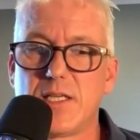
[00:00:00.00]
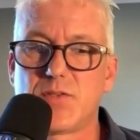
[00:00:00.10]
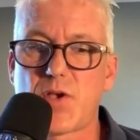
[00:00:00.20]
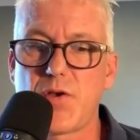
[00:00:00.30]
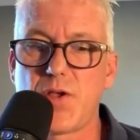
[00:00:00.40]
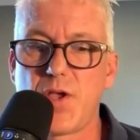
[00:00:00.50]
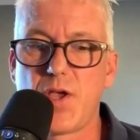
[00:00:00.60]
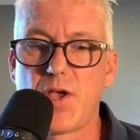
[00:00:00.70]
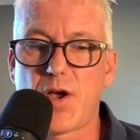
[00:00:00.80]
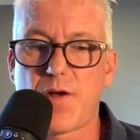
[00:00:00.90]
So
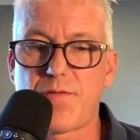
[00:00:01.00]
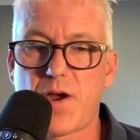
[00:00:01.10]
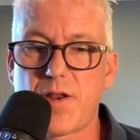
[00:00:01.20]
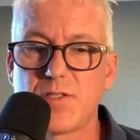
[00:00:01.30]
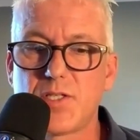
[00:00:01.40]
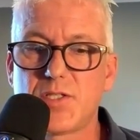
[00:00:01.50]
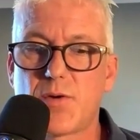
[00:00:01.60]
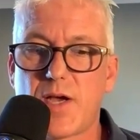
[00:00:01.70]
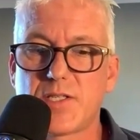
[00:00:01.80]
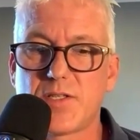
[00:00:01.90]
I find in those
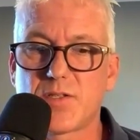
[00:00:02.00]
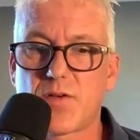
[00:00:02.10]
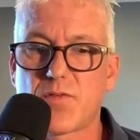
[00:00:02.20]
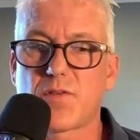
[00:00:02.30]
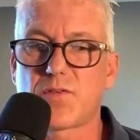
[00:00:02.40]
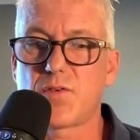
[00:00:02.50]
situations, I've got